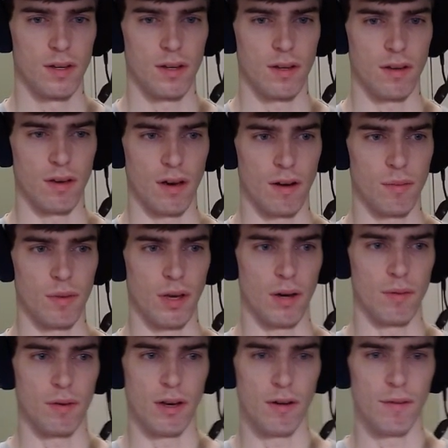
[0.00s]
Yup.
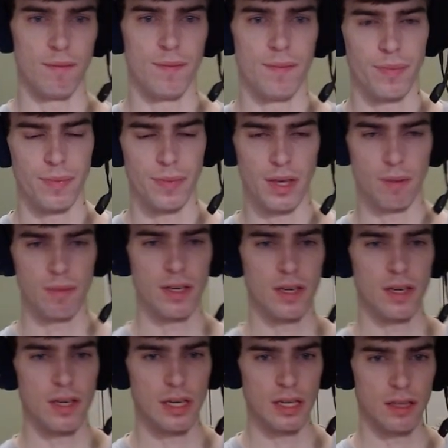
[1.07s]
That
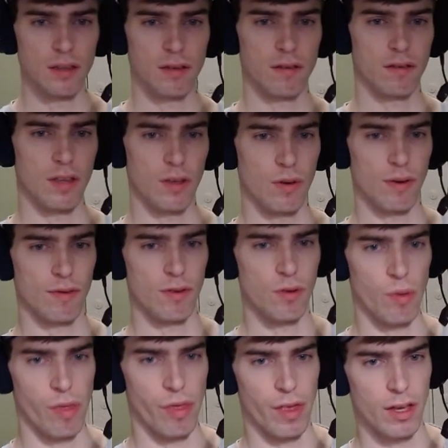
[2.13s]
means that you have to do
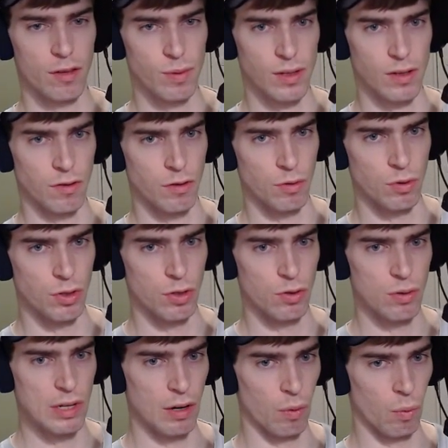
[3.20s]
this because you do
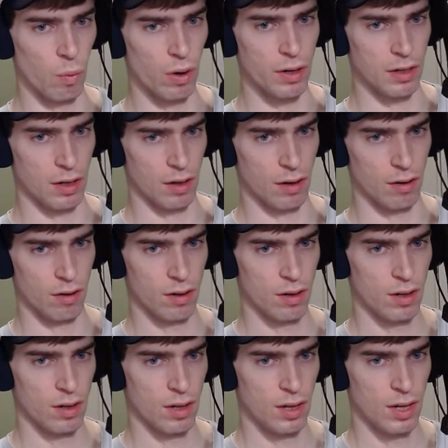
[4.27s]
need a 1 here.
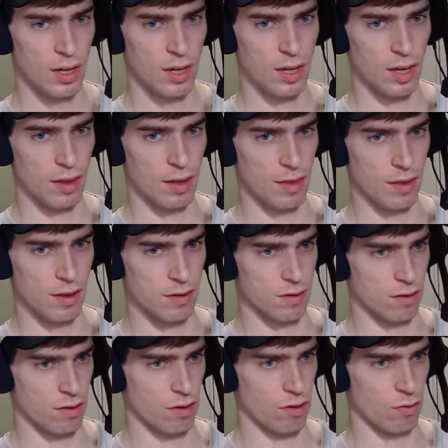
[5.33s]
And then this
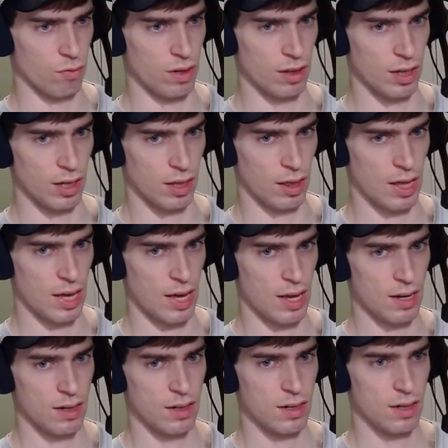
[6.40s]
is 3 like that.
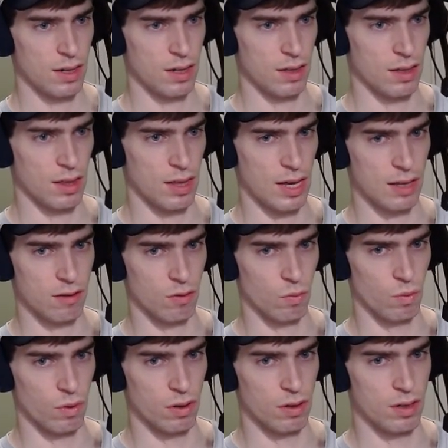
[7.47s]
And then that's a
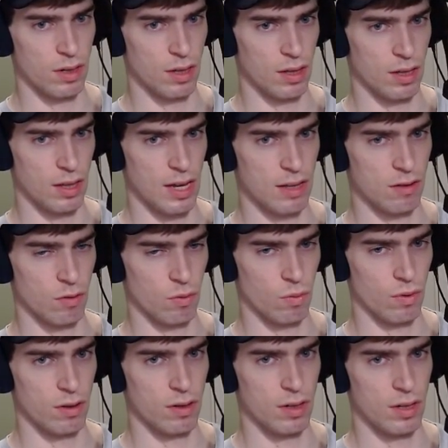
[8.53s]
1, and then that's a
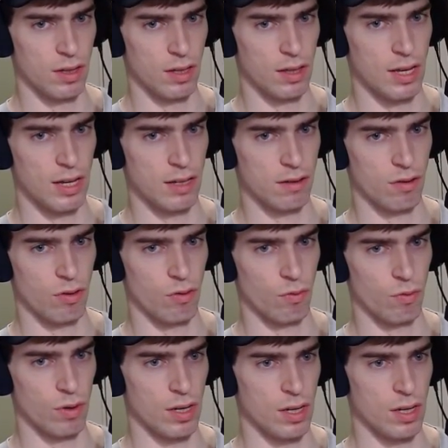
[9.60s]
1, and then that's 3.